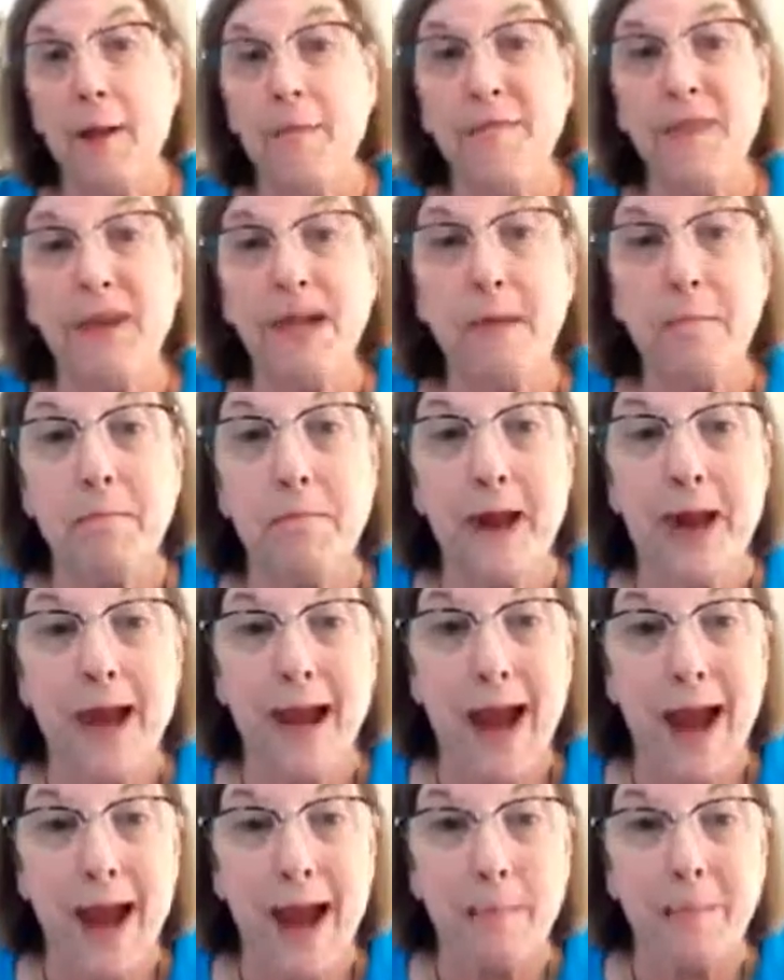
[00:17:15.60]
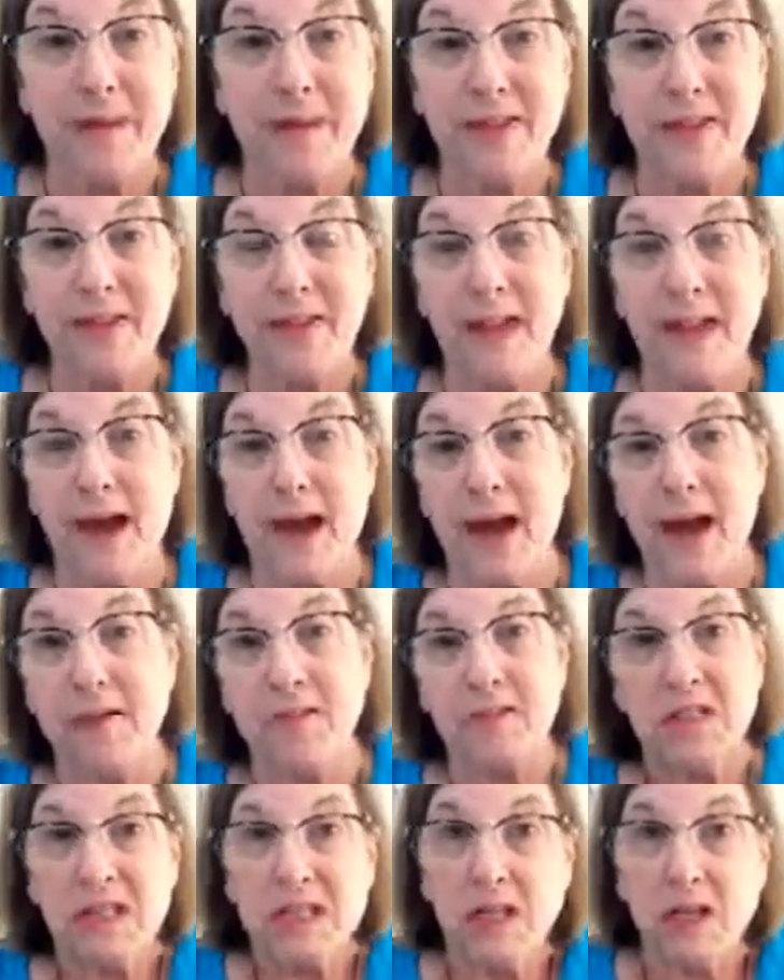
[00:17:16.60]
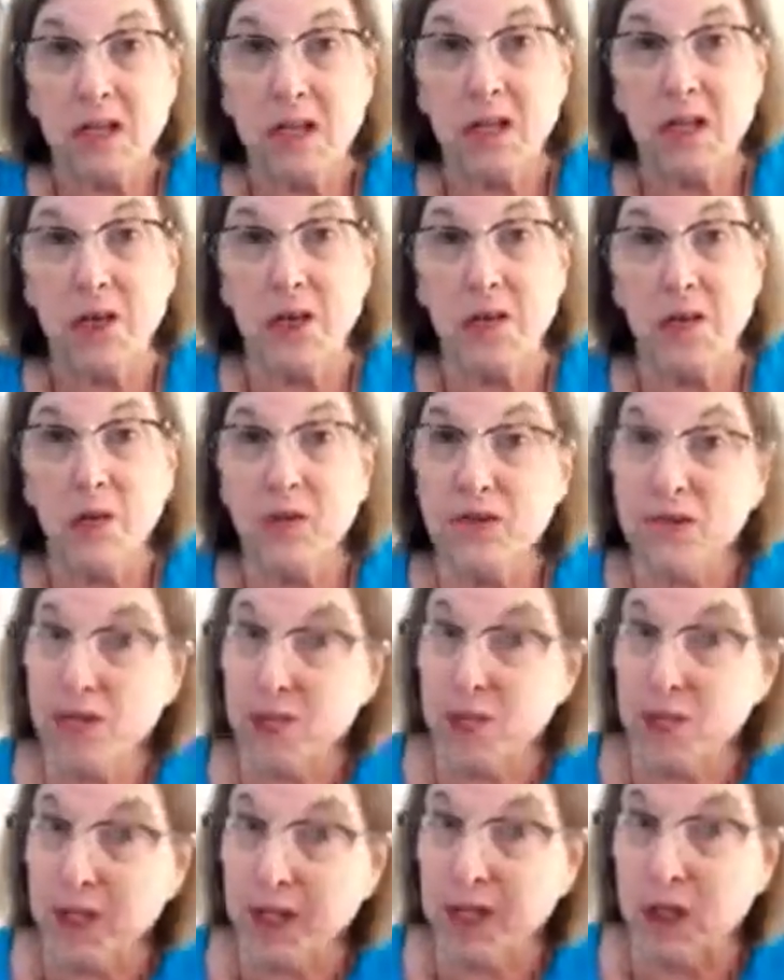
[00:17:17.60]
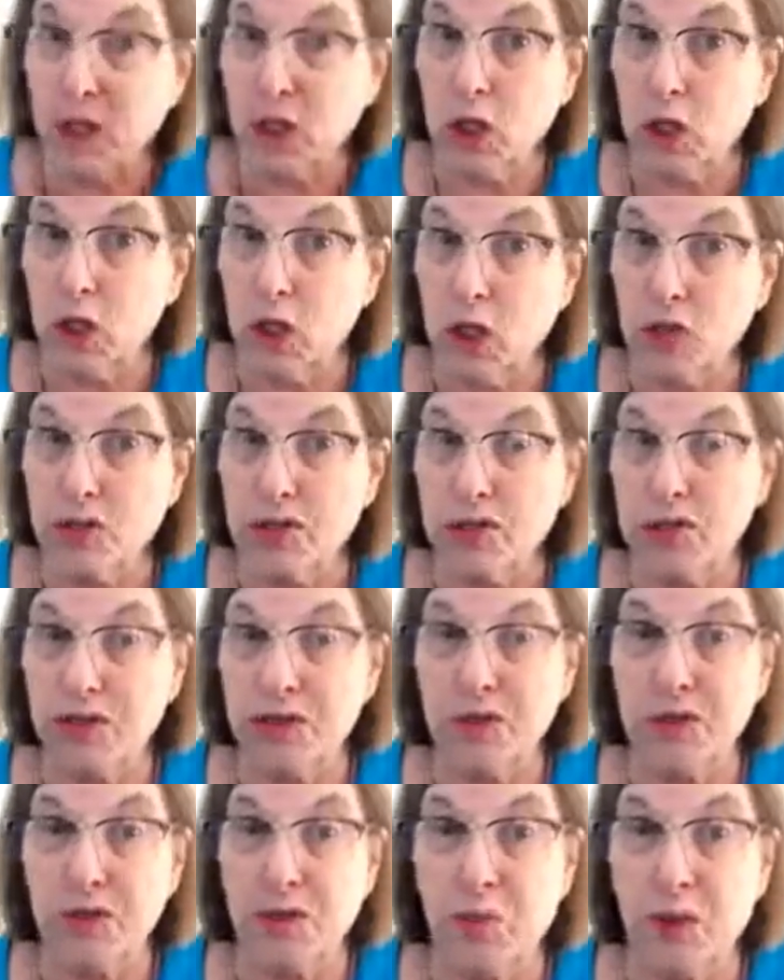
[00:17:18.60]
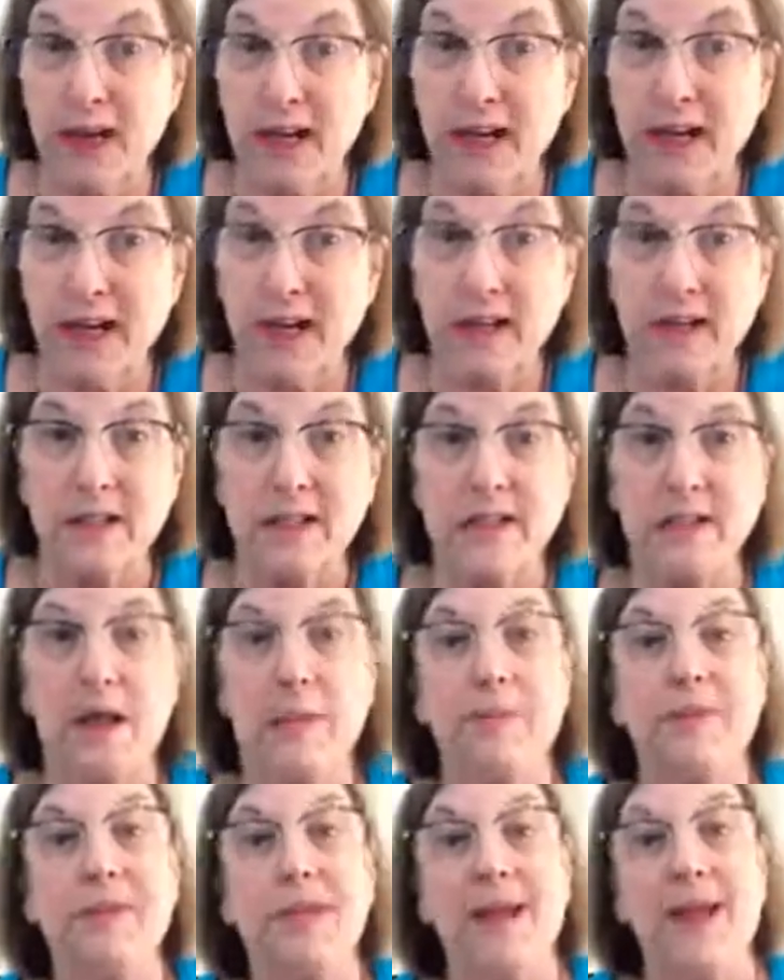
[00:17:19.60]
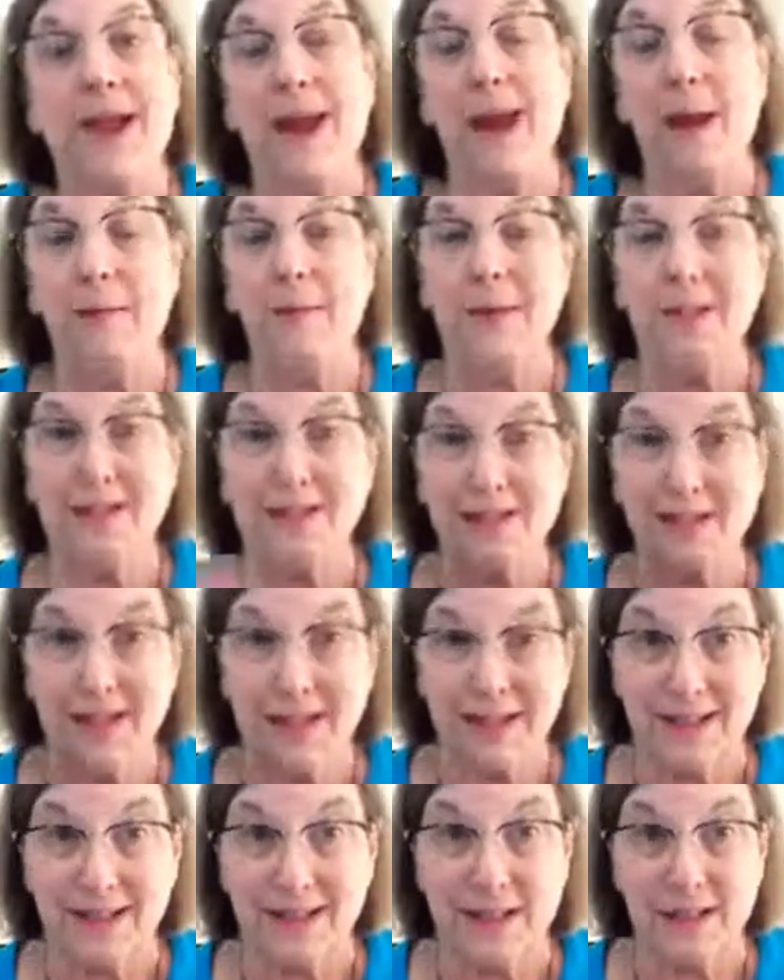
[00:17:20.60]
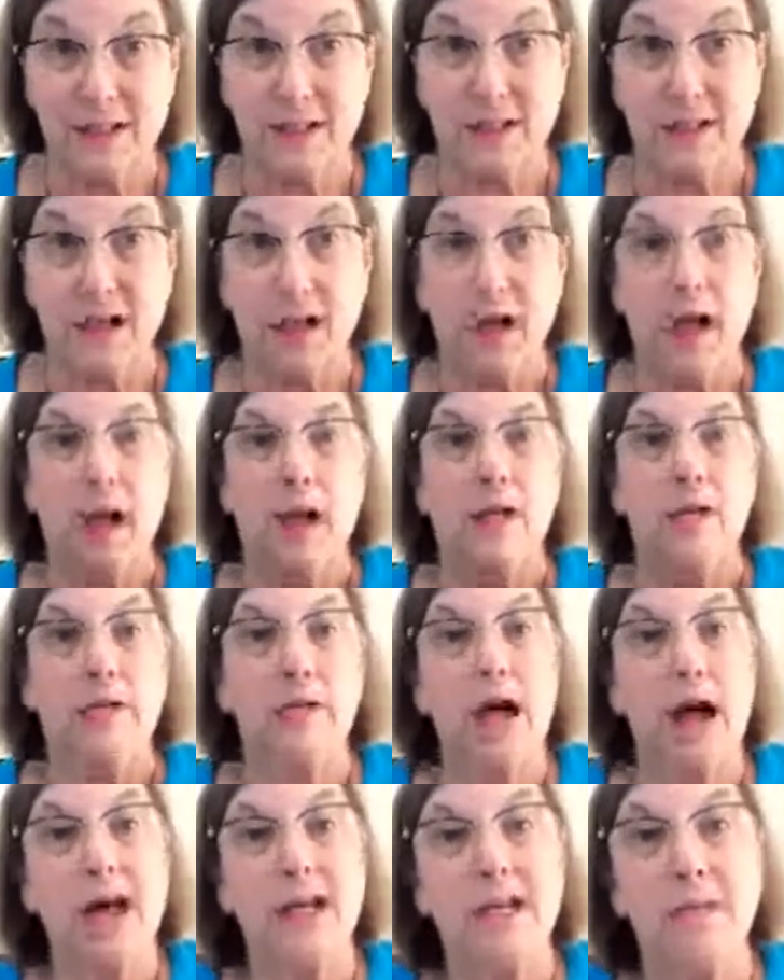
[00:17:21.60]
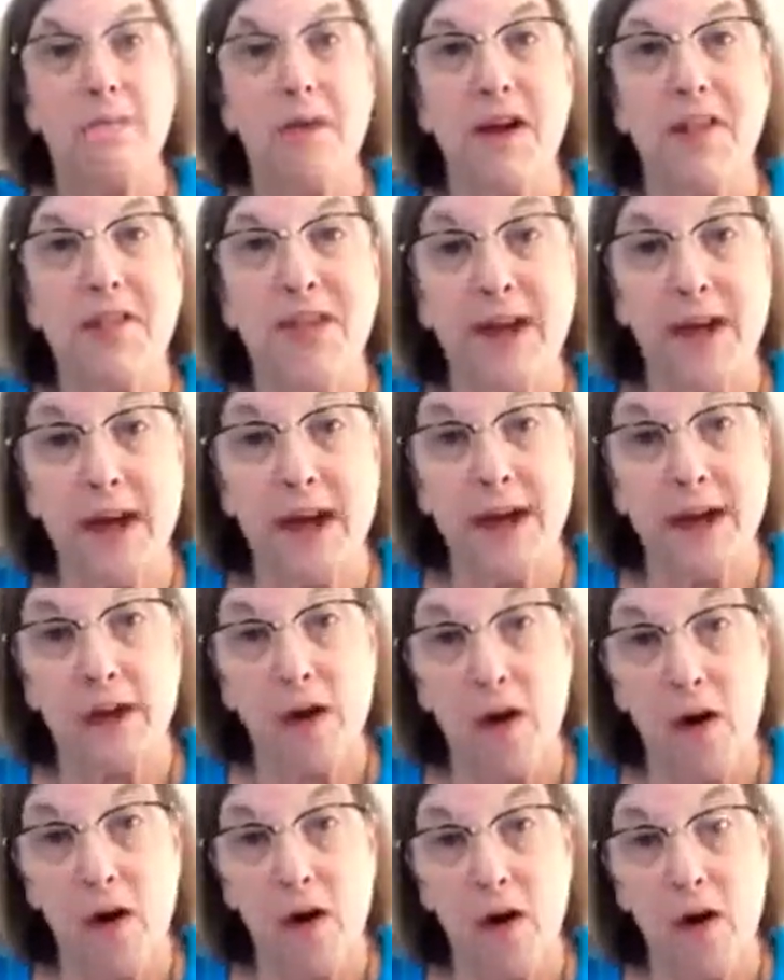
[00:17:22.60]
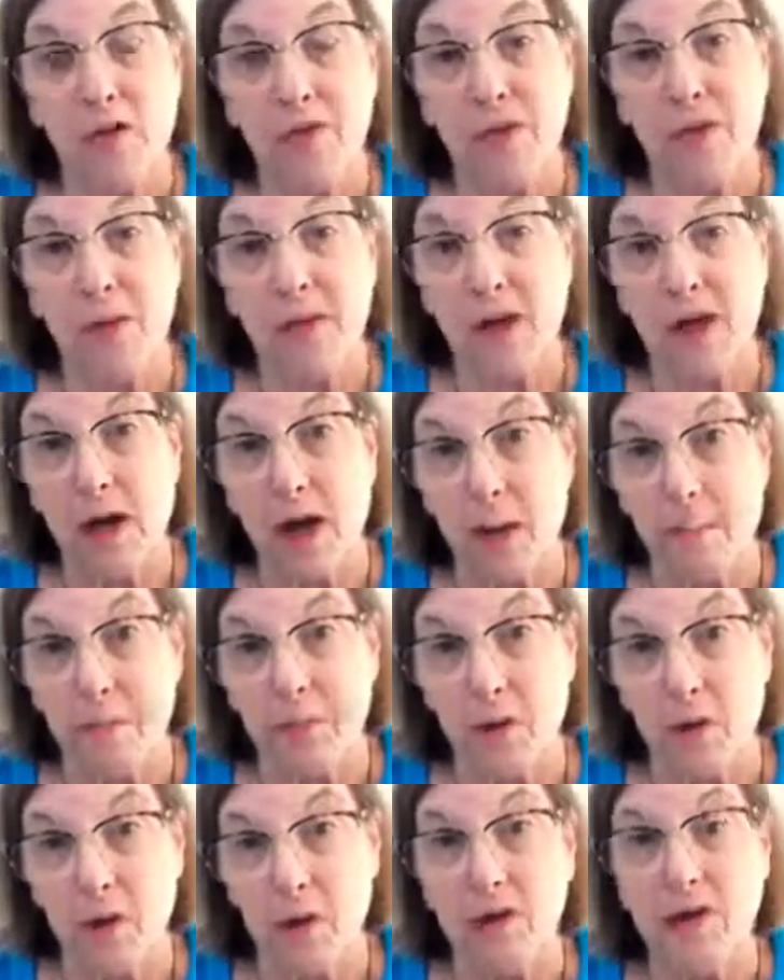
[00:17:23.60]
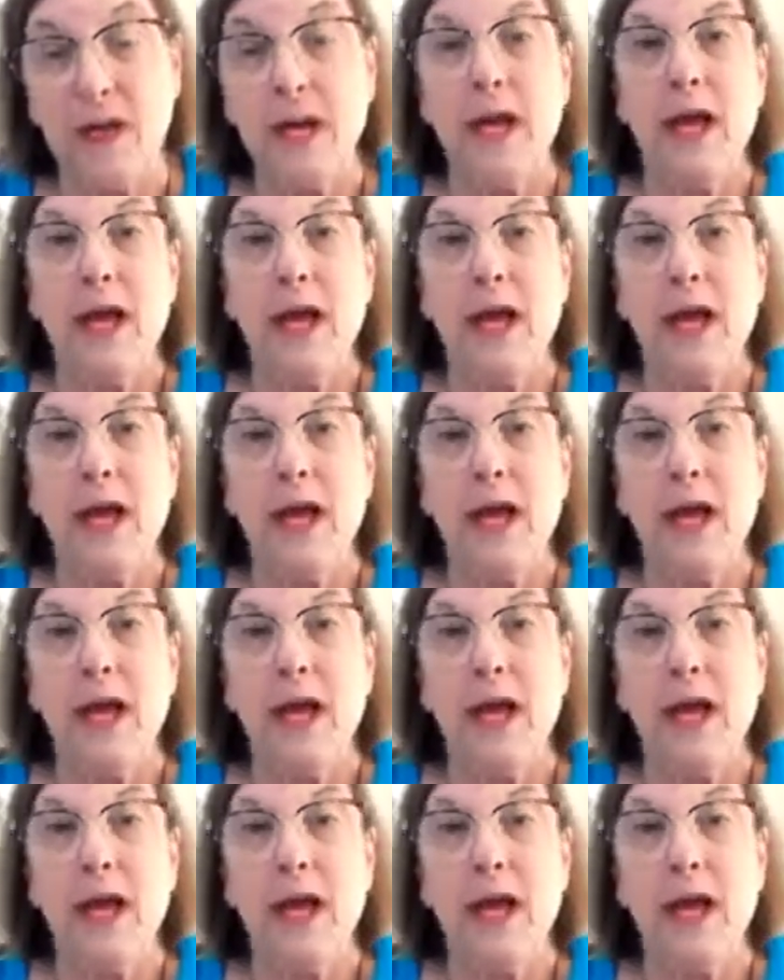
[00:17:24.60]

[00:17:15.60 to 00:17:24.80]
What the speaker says: it may happen that, as you get closer to the wedding, something happens like this. Last month, I got a call from a couple,